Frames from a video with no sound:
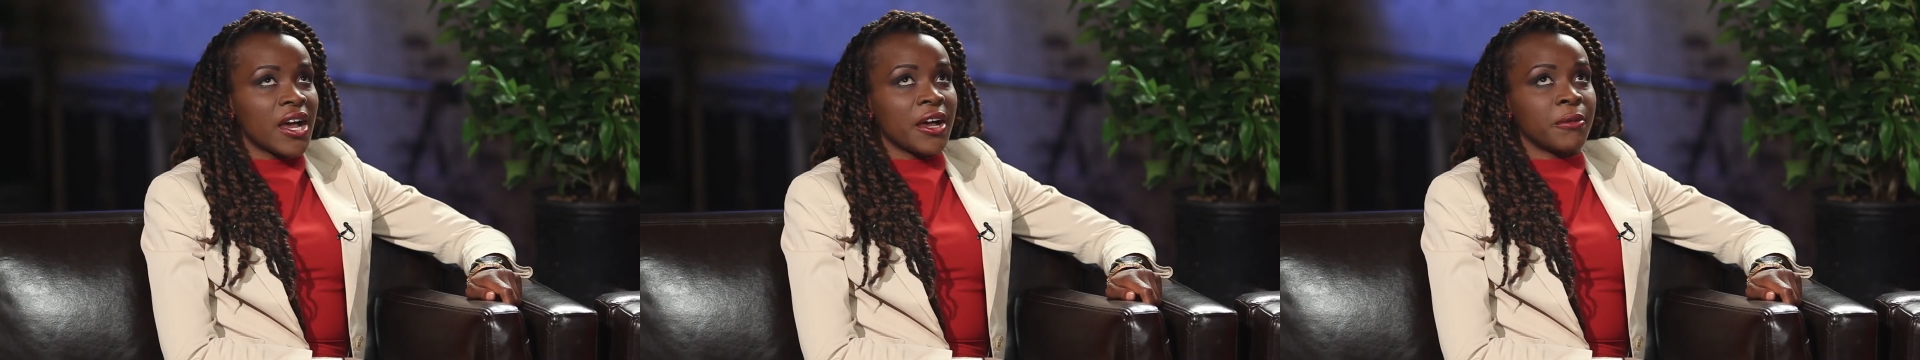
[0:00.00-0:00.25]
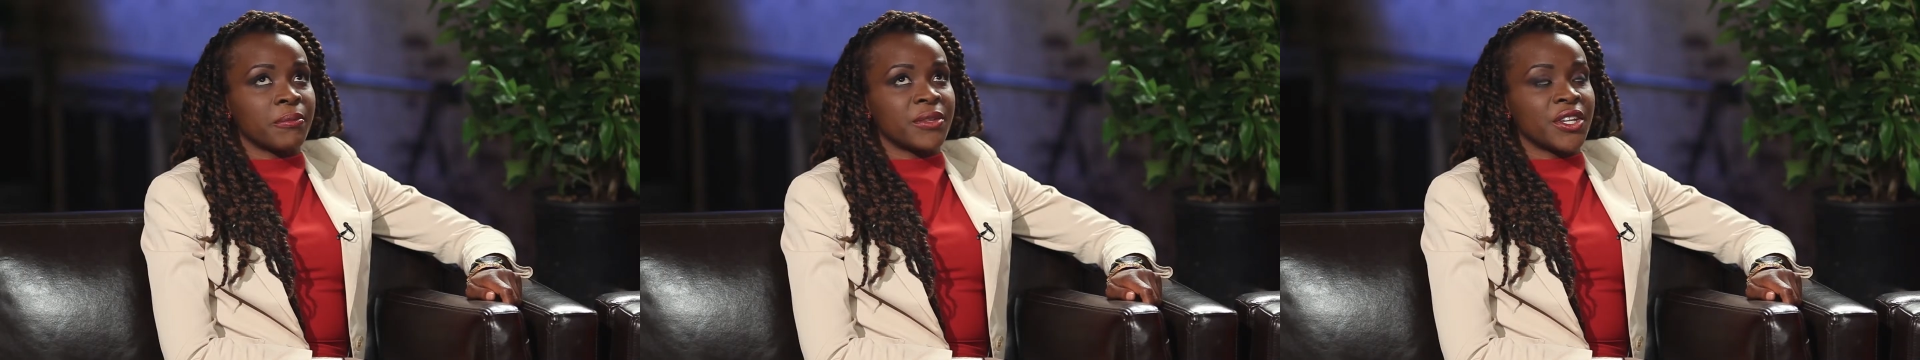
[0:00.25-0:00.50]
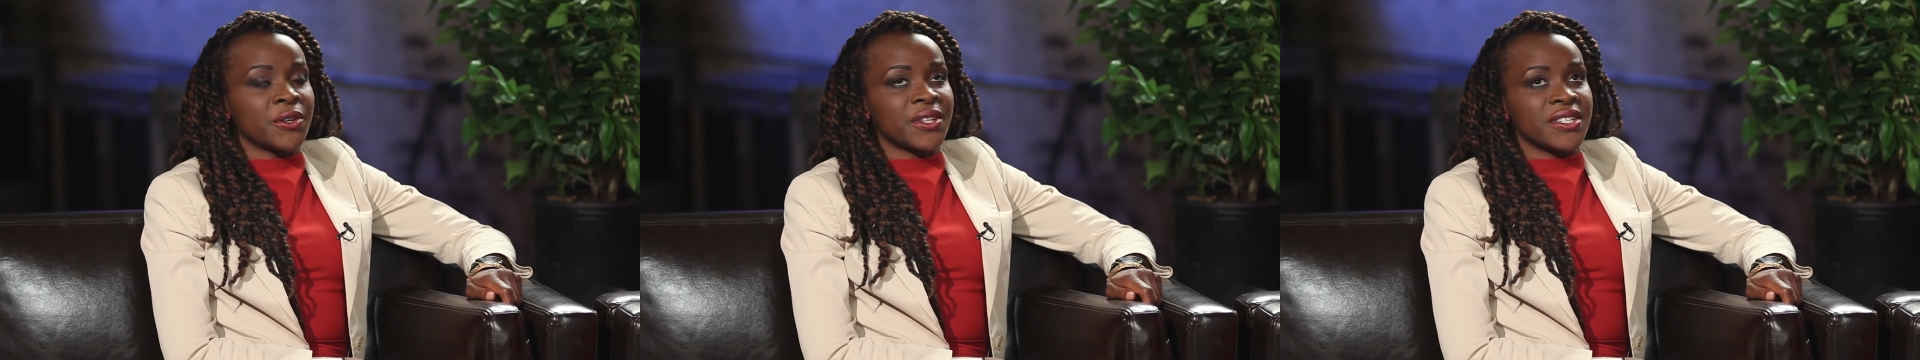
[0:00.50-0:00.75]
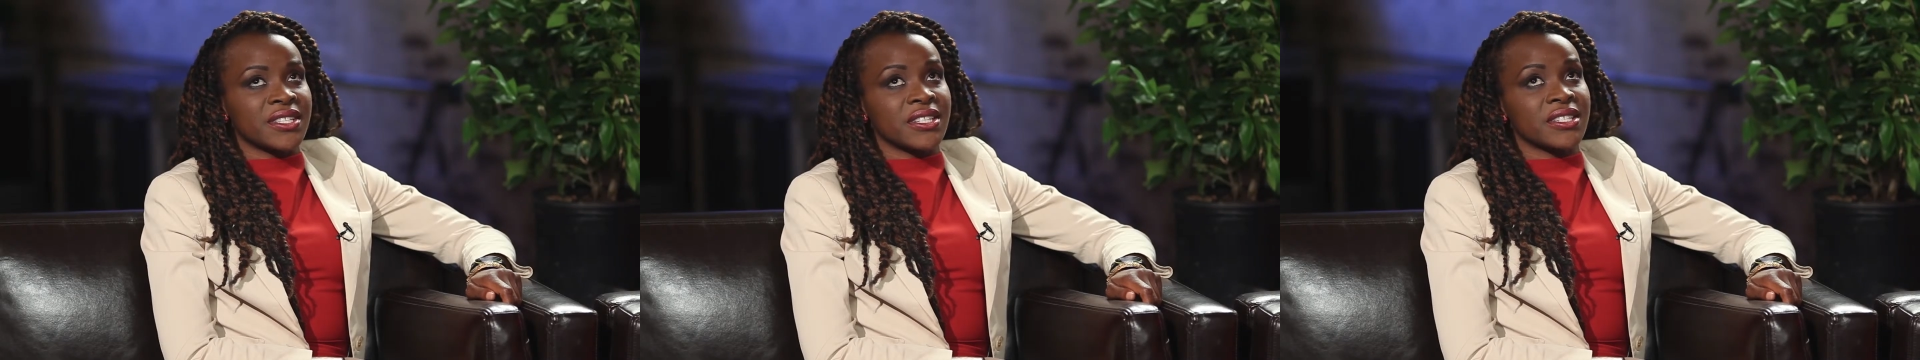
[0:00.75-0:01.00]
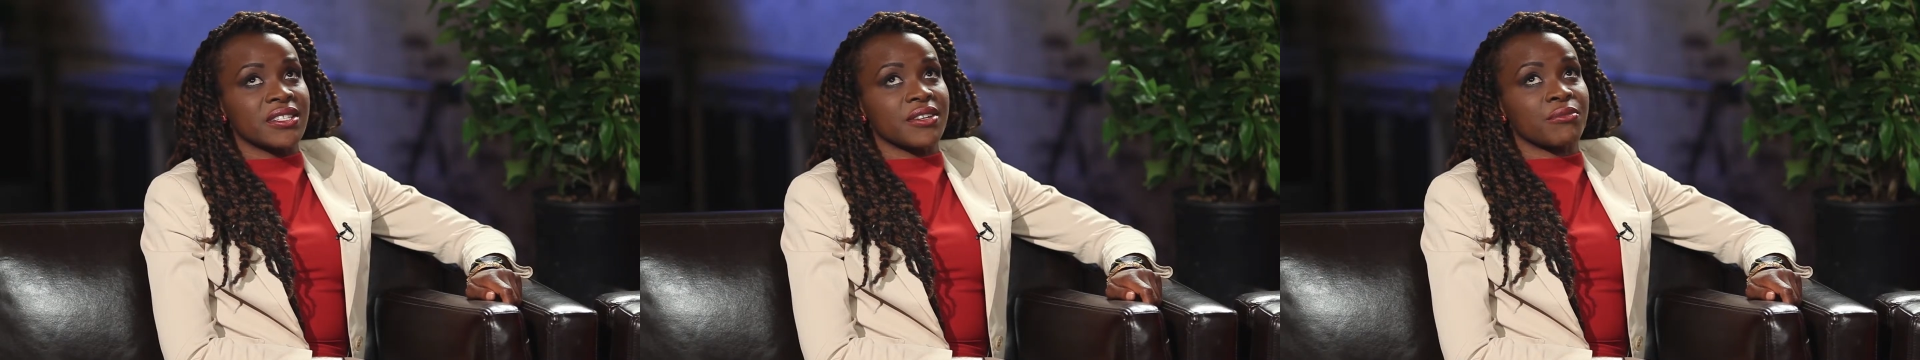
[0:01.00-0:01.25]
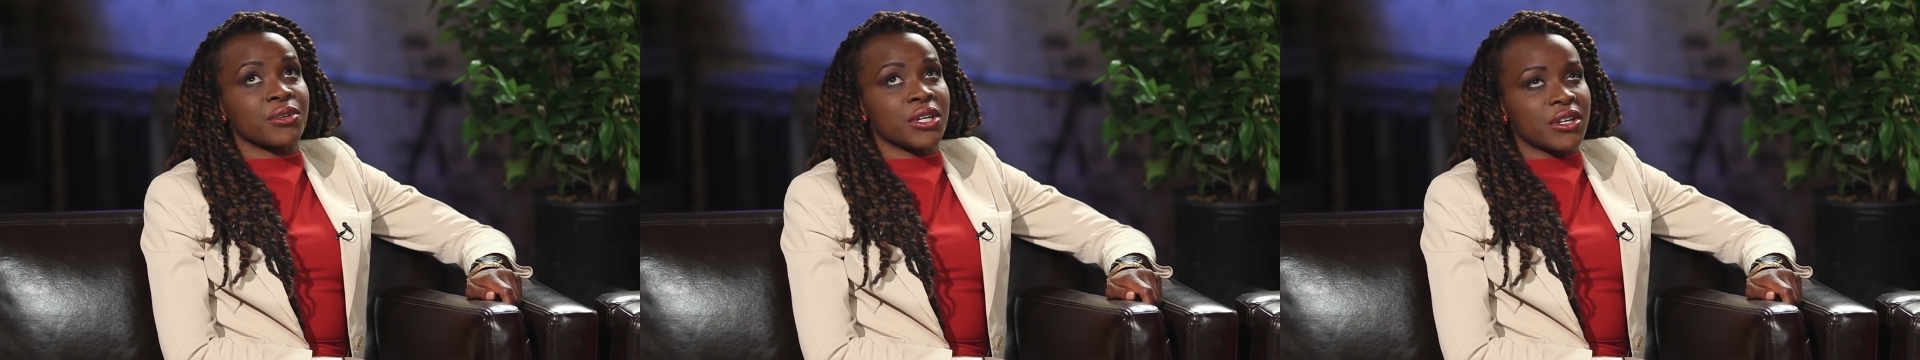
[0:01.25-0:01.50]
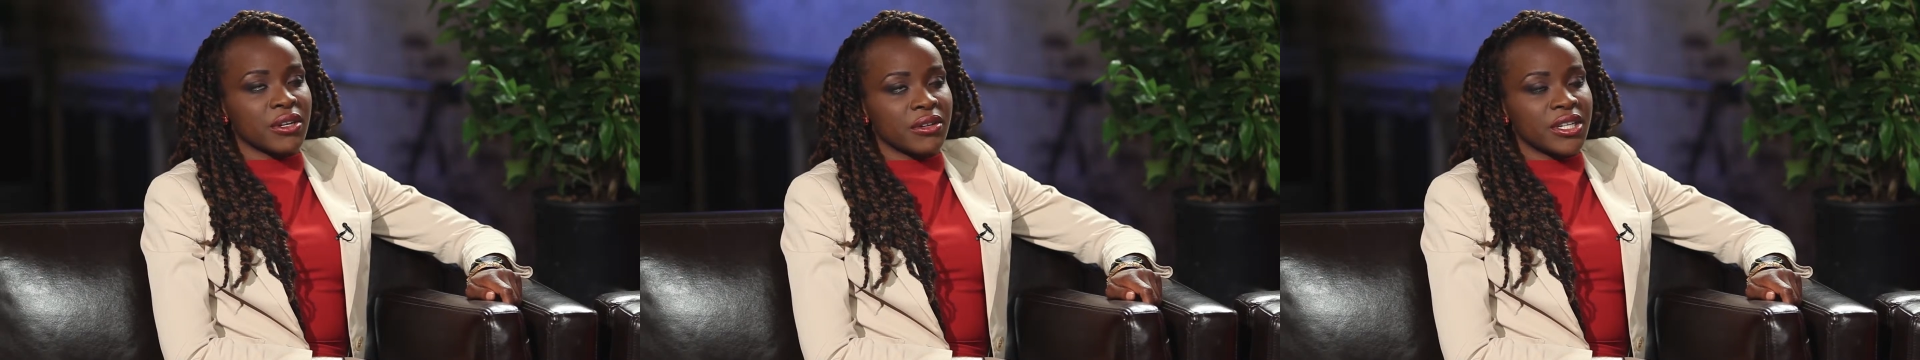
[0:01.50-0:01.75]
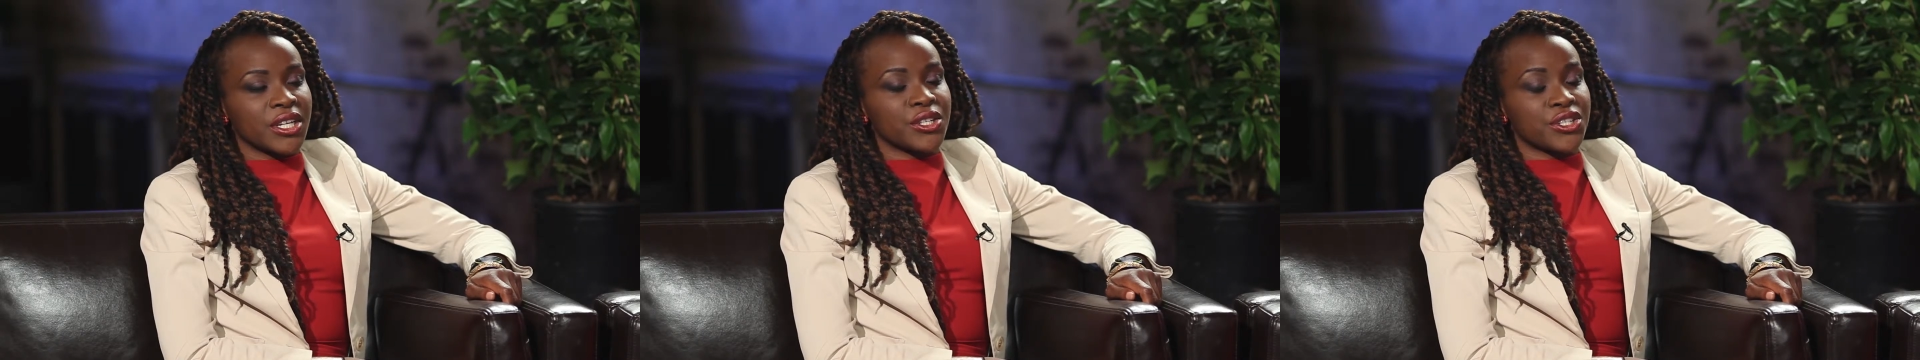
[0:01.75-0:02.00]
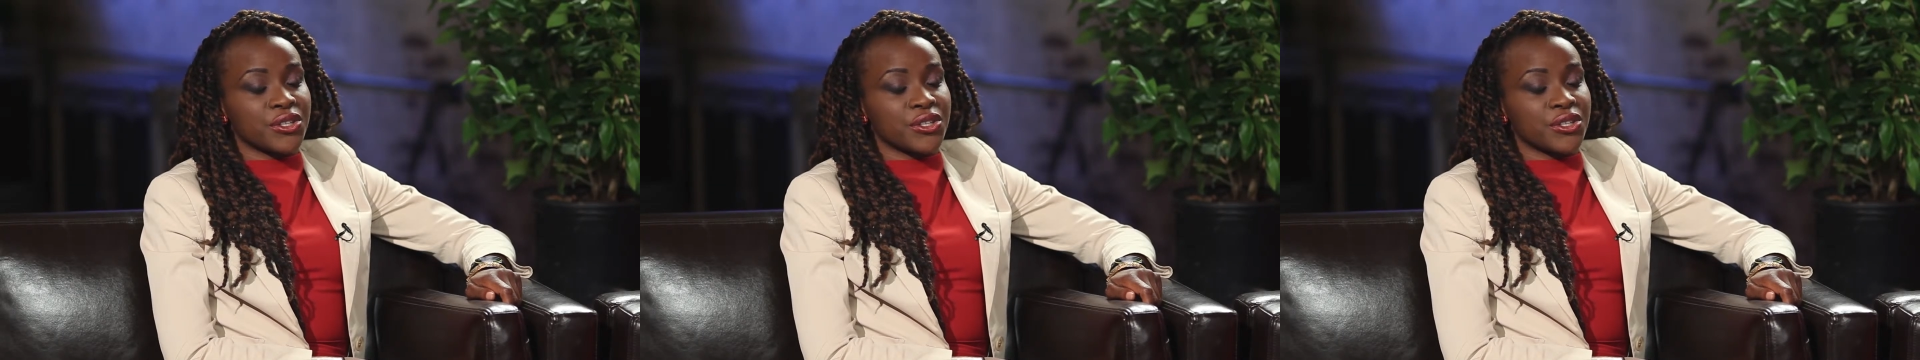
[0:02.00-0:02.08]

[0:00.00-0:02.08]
There's this reoccurring